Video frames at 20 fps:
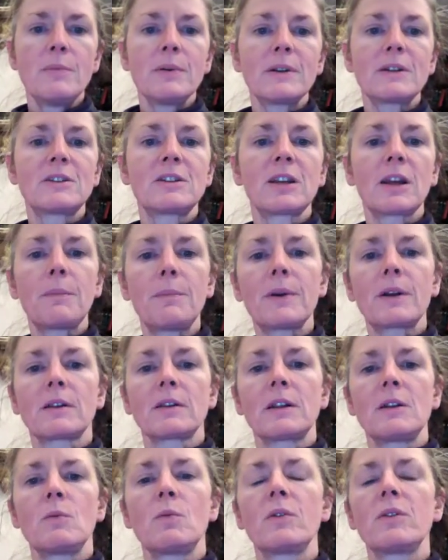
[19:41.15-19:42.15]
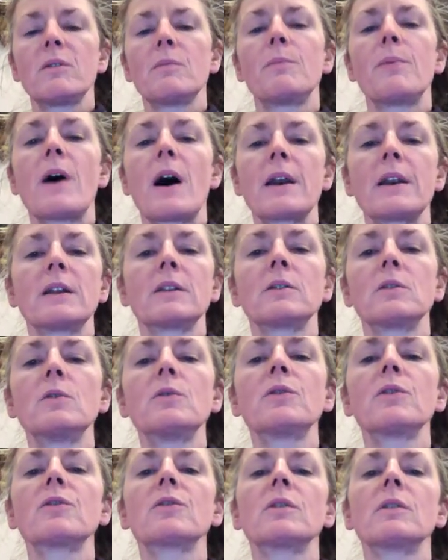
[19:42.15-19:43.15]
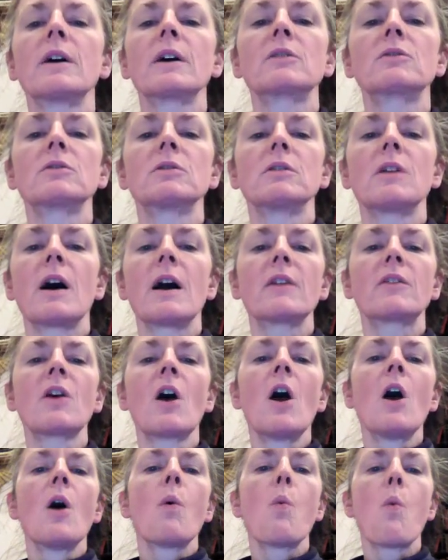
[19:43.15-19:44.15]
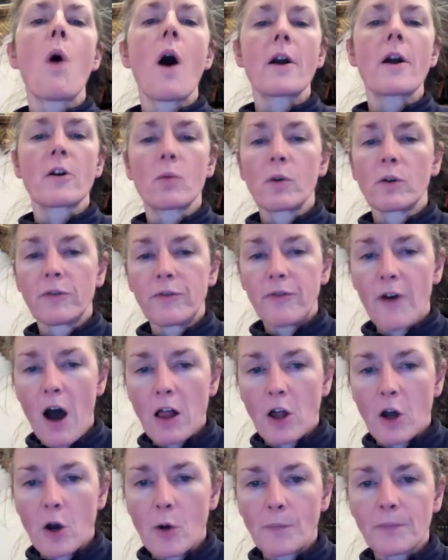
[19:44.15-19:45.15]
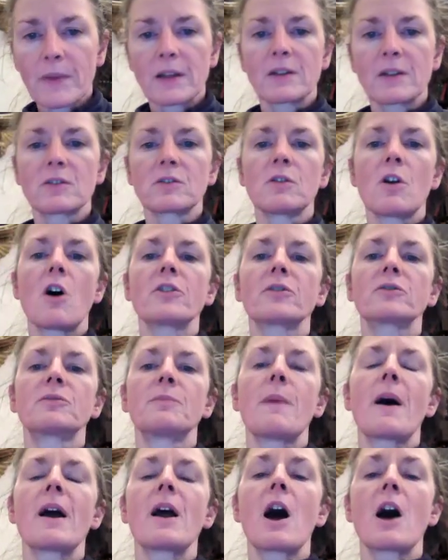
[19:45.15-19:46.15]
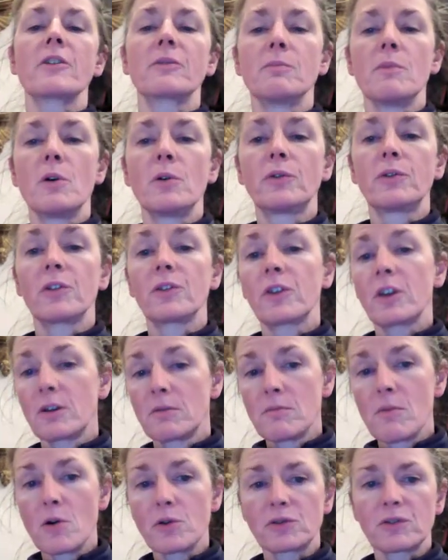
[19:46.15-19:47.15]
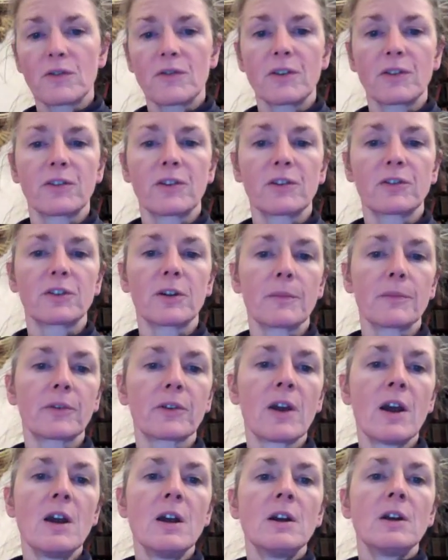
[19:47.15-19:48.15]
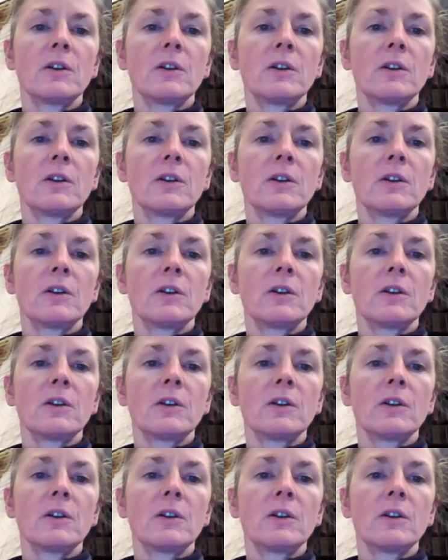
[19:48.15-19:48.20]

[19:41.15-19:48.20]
But typically when the body loses electrolytes, water will follow and is lost by osmosis in most of the systems.